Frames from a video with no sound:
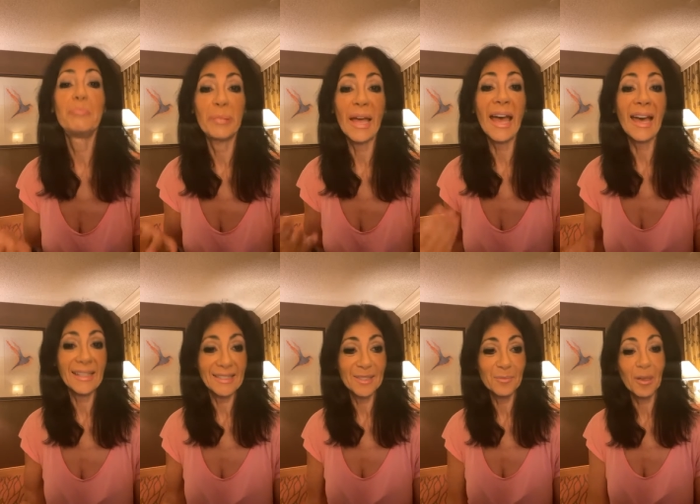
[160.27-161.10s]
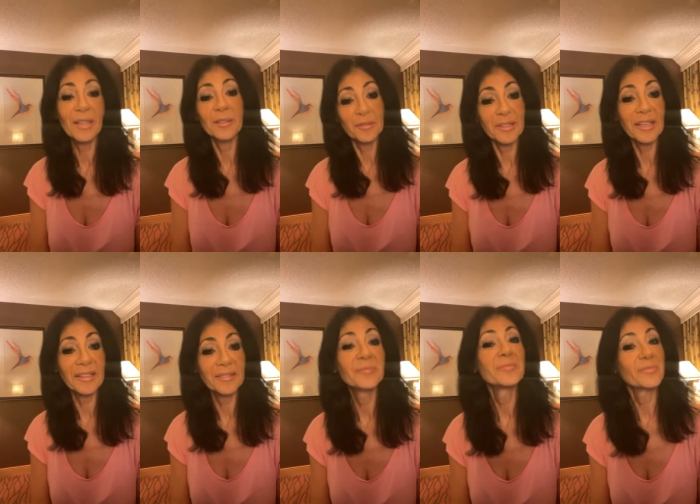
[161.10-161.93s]
bad is what you get,
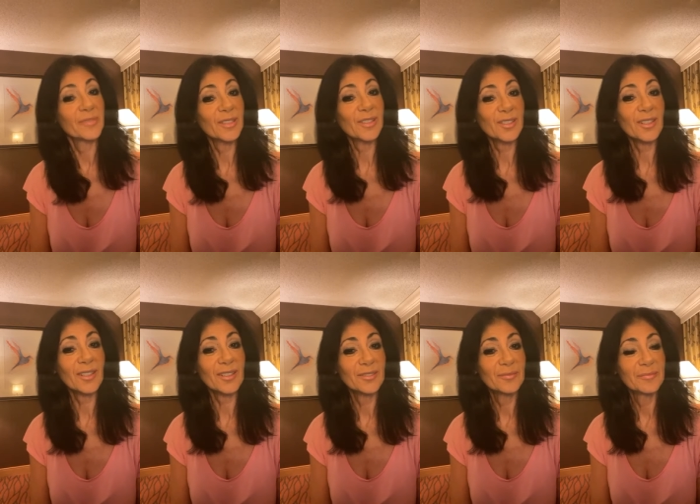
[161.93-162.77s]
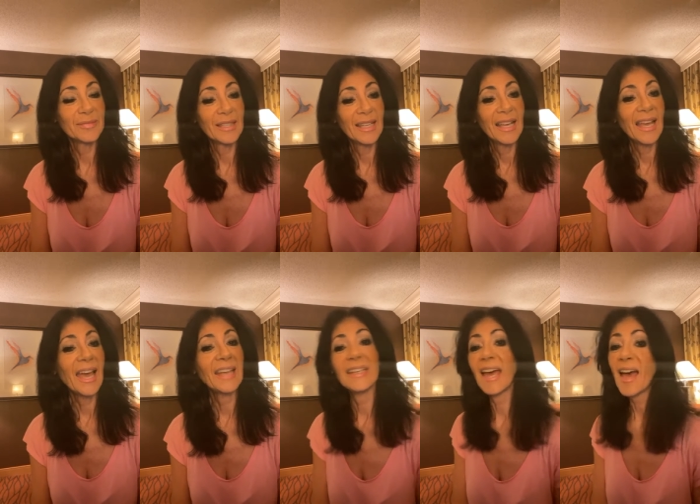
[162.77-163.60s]
for sure.
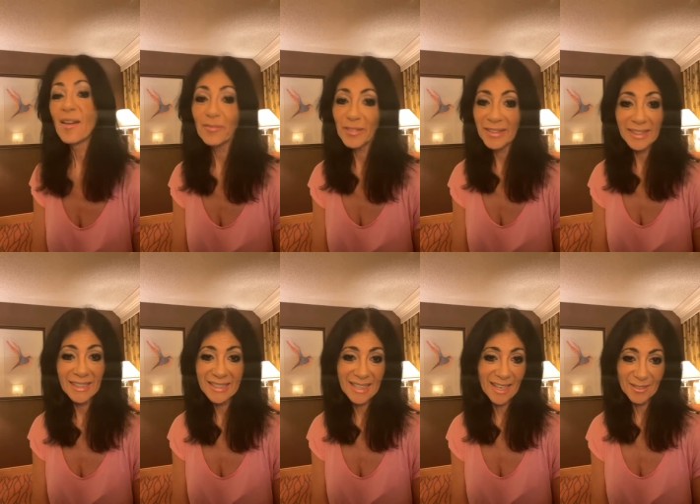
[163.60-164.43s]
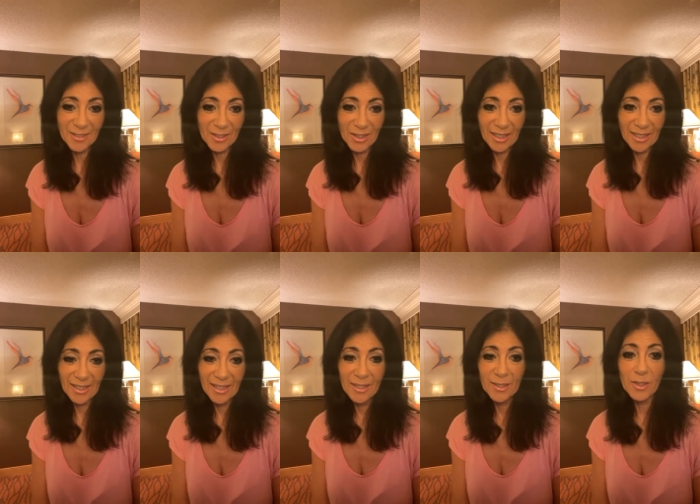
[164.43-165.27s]
And everything is energy.
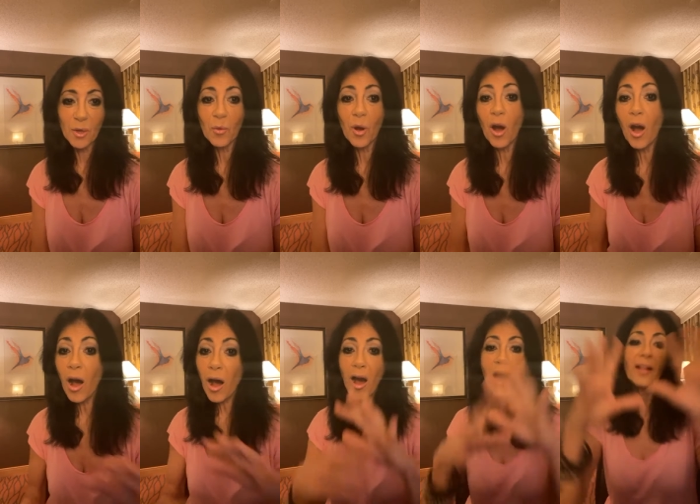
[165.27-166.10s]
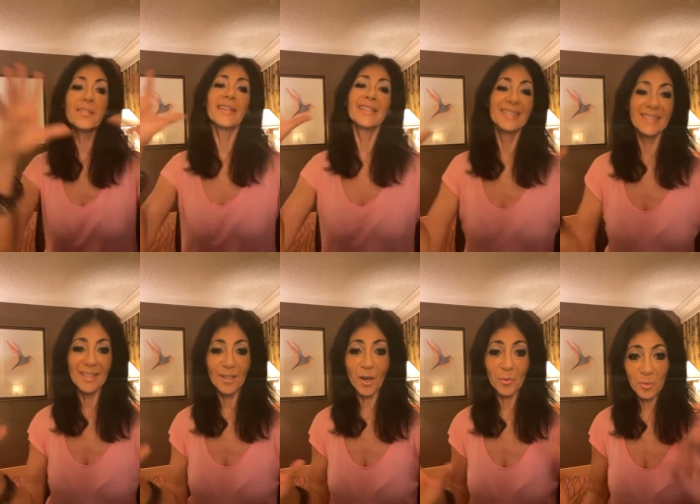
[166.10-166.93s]
So all that is
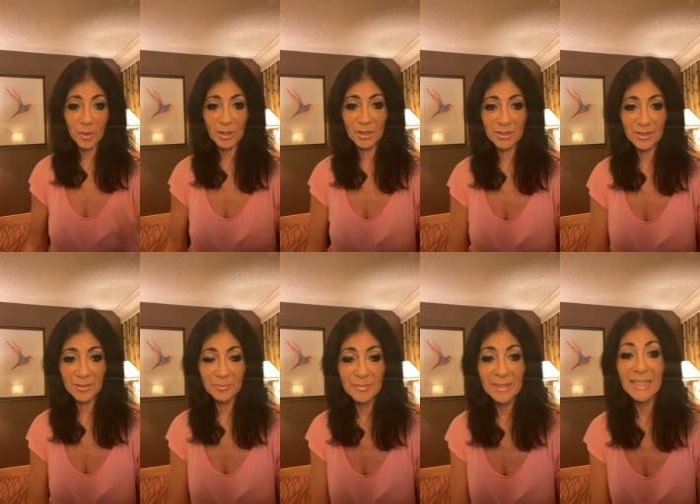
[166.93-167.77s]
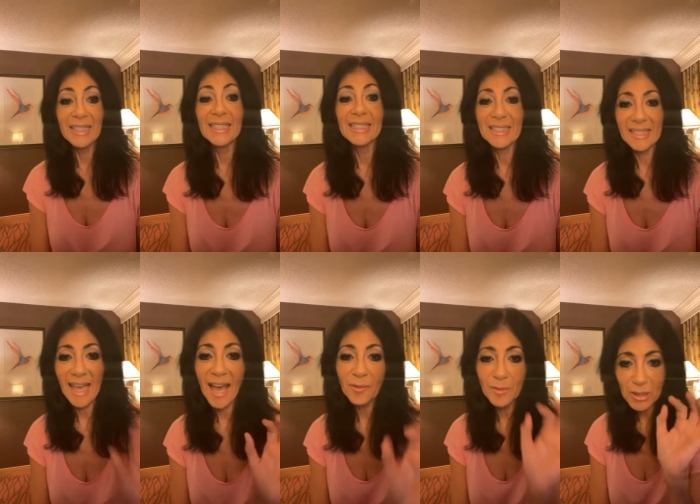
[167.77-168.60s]
in our world is
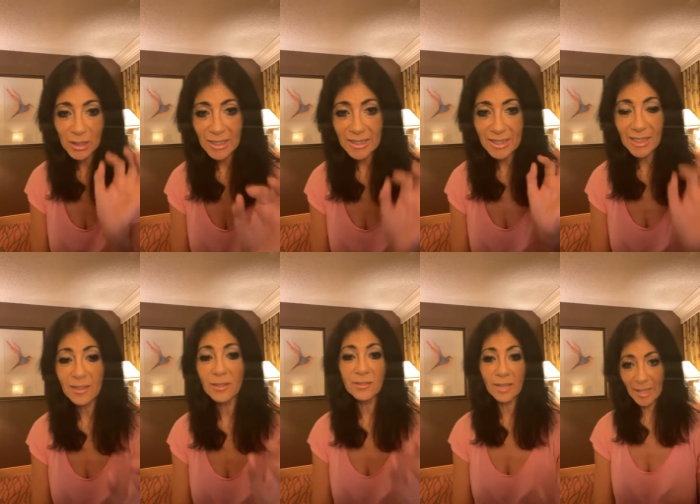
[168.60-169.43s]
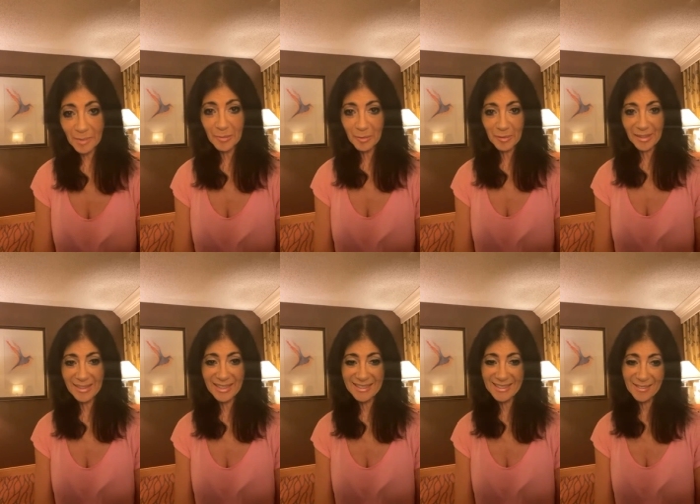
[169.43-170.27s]
that which is in alignment with
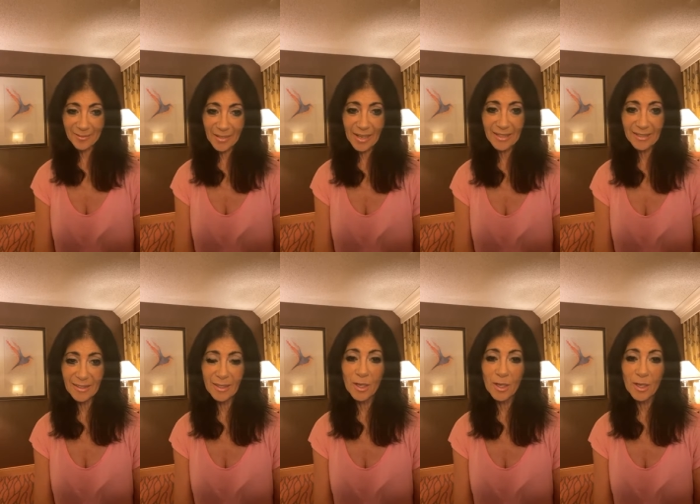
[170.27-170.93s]
us, right?